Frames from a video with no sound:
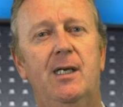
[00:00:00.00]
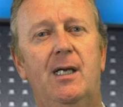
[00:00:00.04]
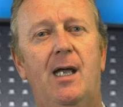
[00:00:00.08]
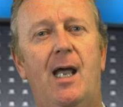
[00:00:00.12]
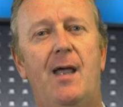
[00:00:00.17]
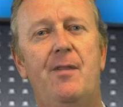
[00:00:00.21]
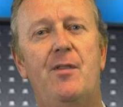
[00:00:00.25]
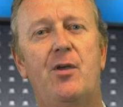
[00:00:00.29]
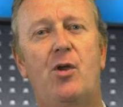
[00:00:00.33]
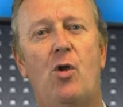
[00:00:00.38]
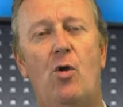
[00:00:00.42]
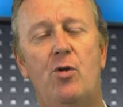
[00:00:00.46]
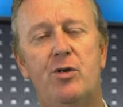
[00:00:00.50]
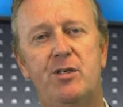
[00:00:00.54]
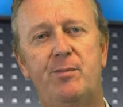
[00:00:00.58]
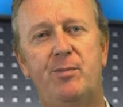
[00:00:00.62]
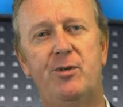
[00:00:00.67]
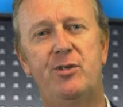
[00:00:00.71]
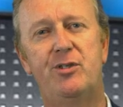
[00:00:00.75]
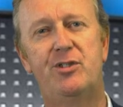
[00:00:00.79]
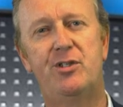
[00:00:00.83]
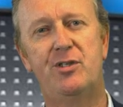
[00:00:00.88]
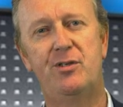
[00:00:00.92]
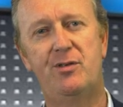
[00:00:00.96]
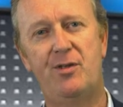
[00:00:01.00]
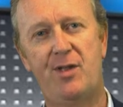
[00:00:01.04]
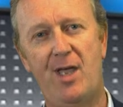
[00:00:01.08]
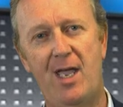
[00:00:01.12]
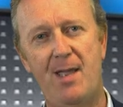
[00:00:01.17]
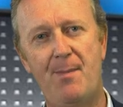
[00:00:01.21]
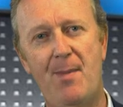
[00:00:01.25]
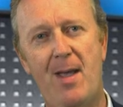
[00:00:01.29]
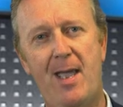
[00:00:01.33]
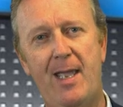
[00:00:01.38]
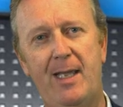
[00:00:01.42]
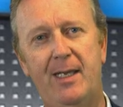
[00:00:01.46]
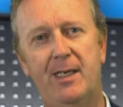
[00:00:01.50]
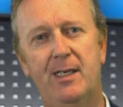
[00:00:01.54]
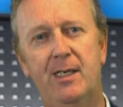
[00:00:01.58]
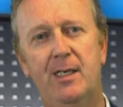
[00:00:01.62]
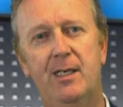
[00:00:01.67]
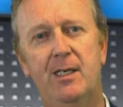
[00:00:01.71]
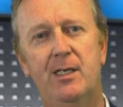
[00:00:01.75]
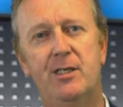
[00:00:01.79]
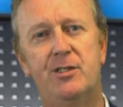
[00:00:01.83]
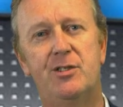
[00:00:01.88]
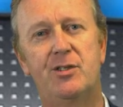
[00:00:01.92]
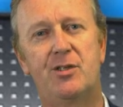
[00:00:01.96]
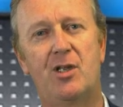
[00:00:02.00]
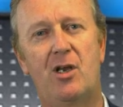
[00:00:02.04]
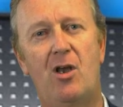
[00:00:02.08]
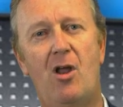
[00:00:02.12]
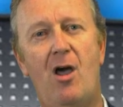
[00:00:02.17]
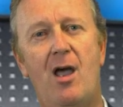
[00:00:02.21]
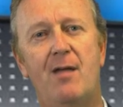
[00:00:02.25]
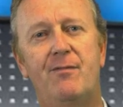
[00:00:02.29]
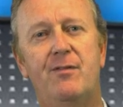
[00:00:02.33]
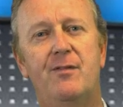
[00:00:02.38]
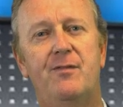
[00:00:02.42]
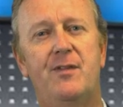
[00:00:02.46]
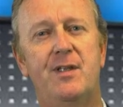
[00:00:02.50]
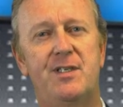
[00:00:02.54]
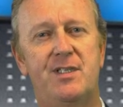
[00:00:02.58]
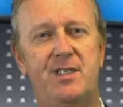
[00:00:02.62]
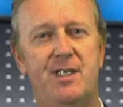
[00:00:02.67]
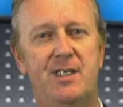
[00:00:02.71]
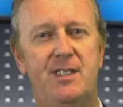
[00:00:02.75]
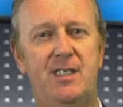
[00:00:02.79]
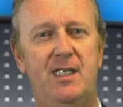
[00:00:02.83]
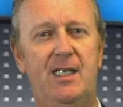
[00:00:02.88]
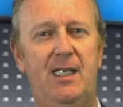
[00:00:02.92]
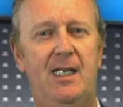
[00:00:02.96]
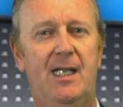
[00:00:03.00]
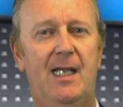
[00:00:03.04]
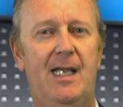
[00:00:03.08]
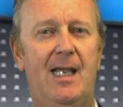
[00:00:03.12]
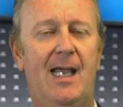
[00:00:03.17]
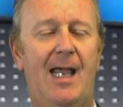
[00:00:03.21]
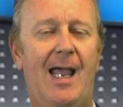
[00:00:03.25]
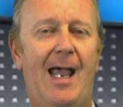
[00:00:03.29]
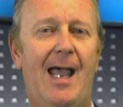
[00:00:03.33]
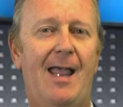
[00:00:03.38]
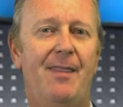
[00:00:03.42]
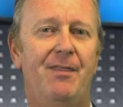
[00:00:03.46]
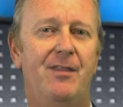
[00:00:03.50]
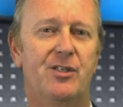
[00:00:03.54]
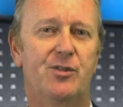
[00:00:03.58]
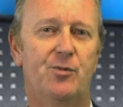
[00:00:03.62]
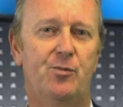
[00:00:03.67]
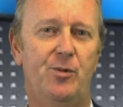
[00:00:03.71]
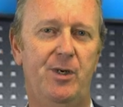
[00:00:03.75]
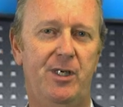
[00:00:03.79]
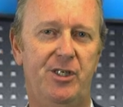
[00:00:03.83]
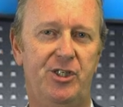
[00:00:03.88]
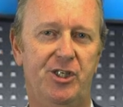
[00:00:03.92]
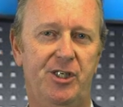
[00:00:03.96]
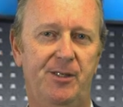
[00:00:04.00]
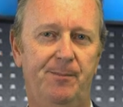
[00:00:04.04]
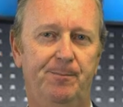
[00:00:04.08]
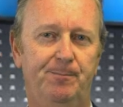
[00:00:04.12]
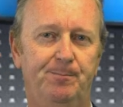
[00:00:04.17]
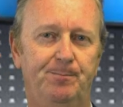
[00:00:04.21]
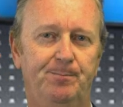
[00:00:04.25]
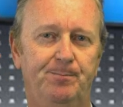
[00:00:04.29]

and the contribution they make to the life of this city and this region.